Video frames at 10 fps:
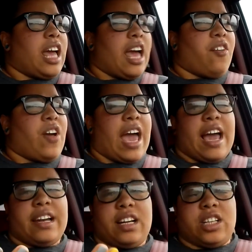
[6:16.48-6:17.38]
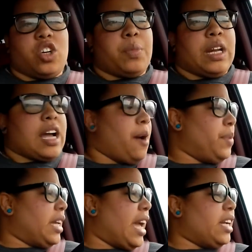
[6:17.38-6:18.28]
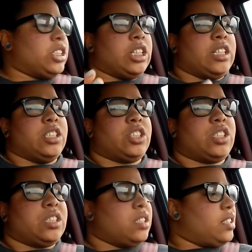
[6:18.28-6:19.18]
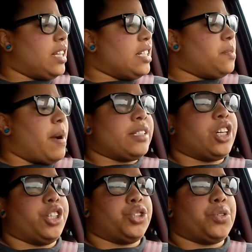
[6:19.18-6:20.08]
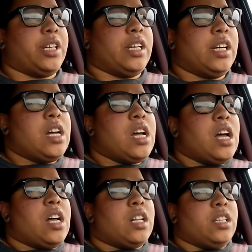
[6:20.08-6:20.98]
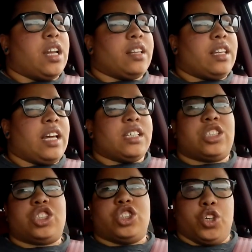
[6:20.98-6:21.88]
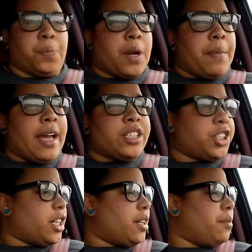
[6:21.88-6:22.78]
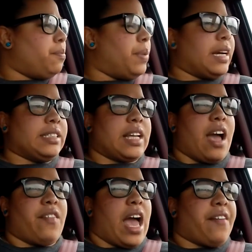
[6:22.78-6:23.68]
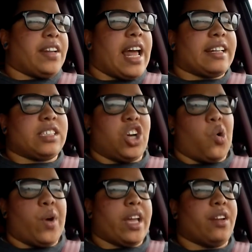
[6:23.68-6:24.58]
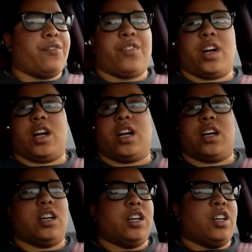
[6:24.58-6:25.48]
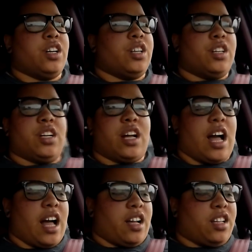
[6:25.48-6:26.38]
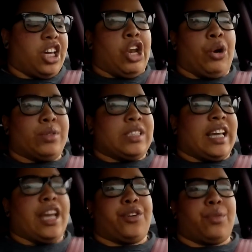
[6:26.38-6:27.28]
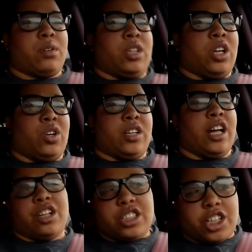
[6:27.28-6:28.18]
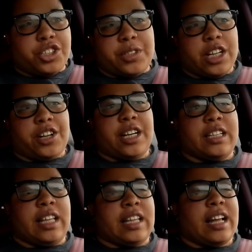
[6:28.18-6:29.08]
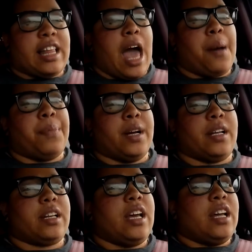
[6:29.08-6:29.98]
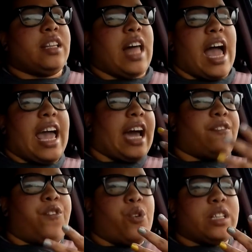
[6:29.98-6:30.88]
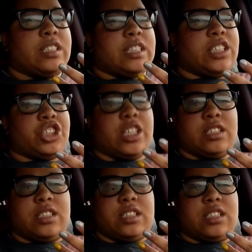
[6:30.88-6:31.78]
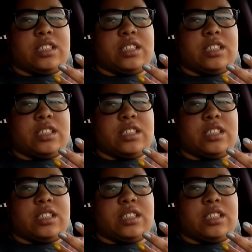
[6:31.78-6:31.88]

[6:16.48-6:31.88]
have had a little bit of complications since my surgery. Nothing super major because I haven't had to go in for, you know, to get, you know, another surgery done or anything like that, but I had 4 incisions,